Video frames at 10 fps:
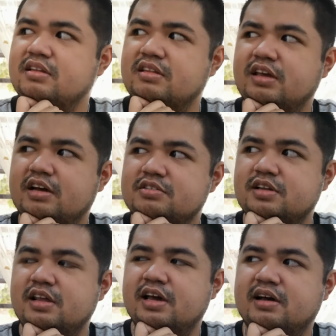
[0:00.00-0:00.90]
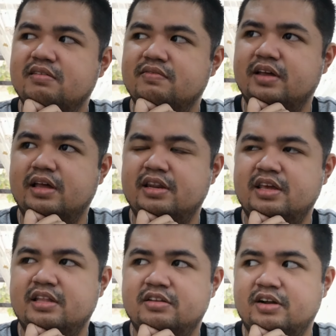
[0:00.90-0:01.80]
Did they actually have
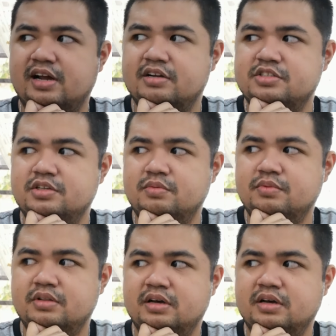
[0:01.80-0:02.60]
any interaction